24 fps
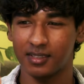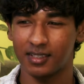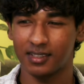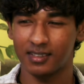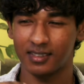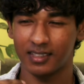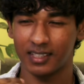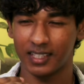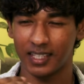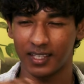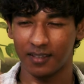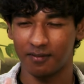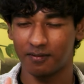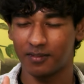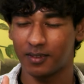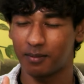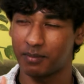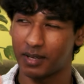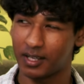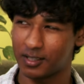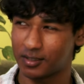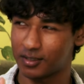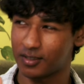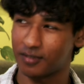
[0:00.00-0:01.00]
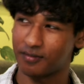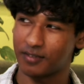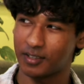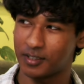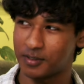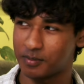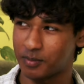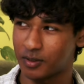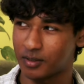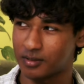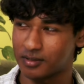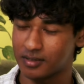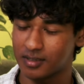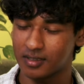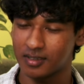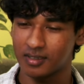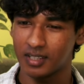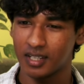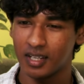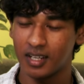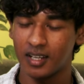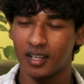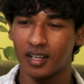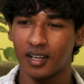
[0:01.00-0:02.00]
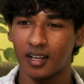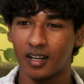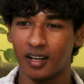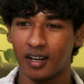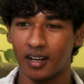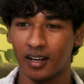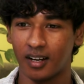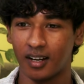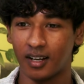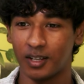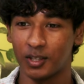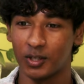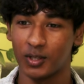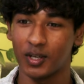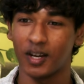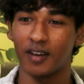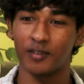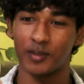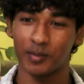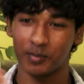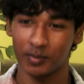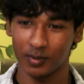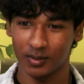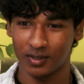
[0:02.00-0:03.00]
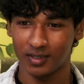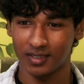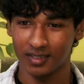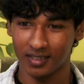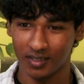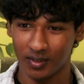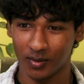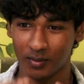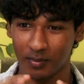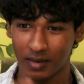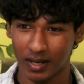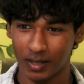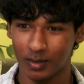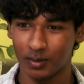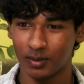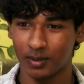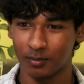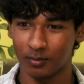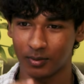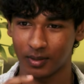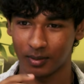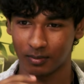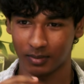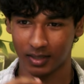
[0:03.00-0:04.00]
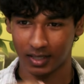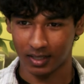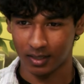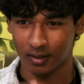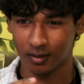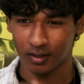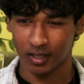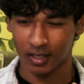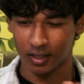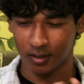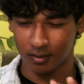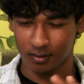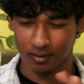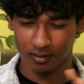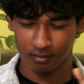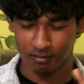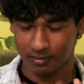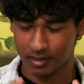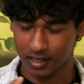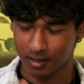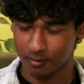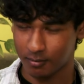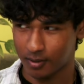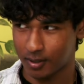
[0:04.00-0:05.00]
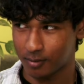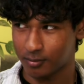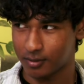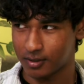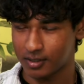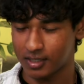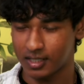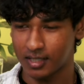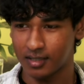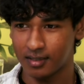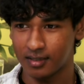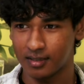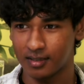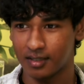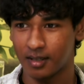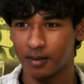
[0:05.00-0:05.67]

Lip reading: it doesn't give the best of responses. You have to put in your manual input and be like, okay, you know what, I want to change this